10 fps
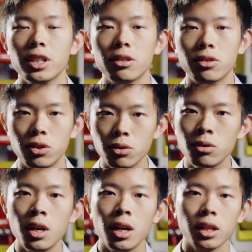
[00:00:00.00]
year
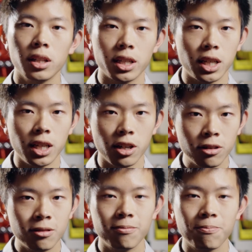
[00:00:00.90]
2, click
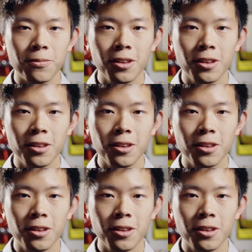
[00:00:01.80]
here.